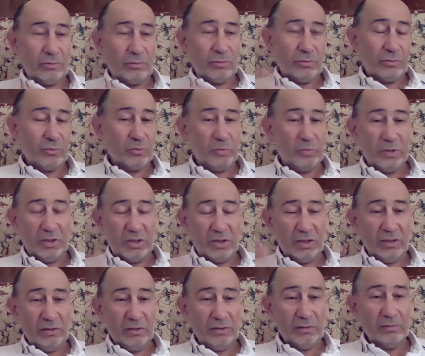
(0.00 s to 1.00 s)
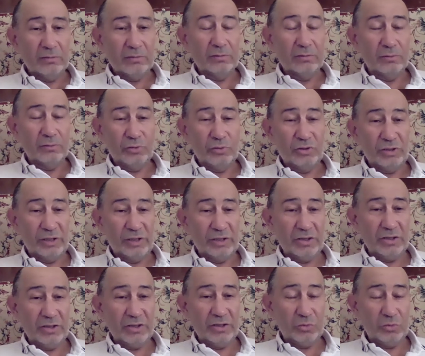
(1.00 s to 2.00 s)
be killed, who is ready
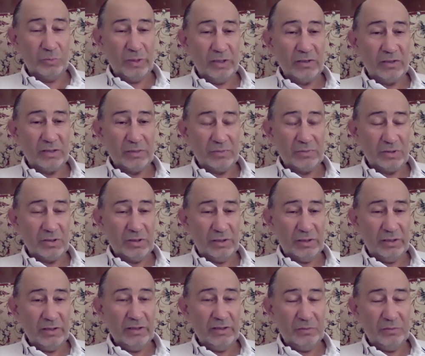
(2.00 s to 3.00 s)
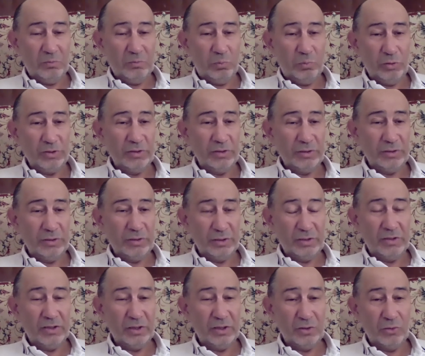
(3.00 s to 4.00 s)
to make something really important and
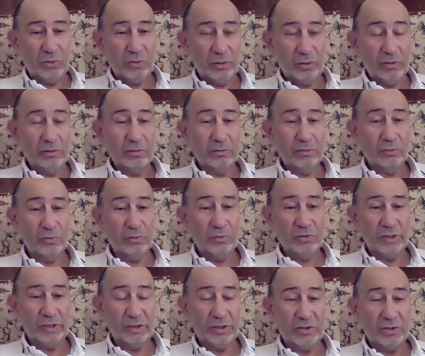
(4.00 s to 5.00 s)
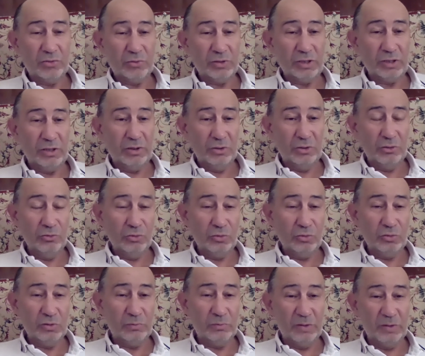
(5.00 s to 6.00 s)
heroic, who is ready to say no to
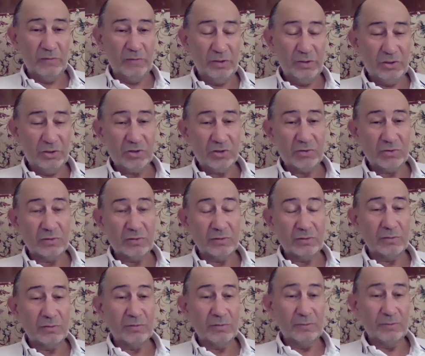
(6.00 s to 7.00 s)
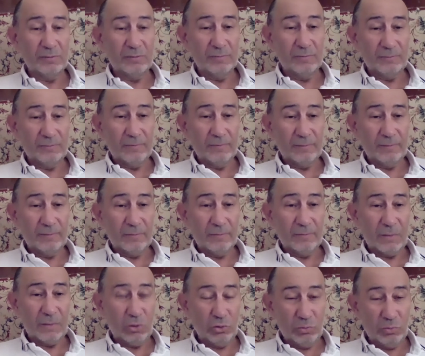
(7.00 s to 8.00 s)
the privileges.
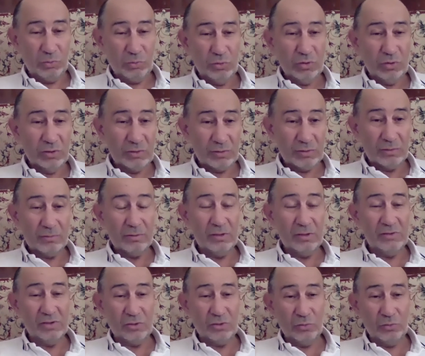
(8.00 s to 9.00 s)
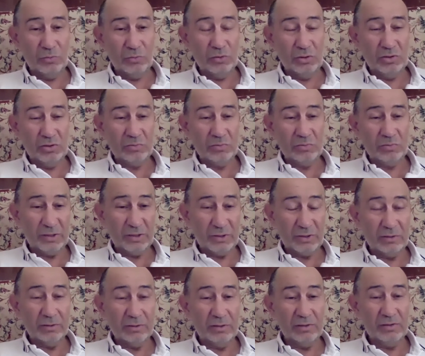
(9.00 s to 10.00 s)
Communist in the Communist Party,
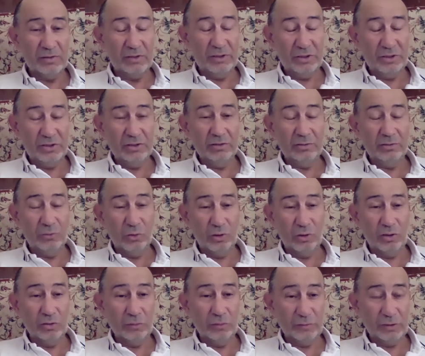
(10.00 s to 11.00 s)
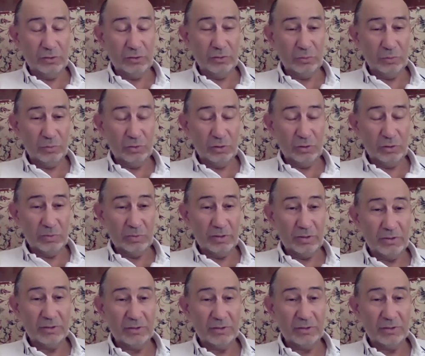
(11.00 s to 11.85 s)
in the leading organ of the Communist Party.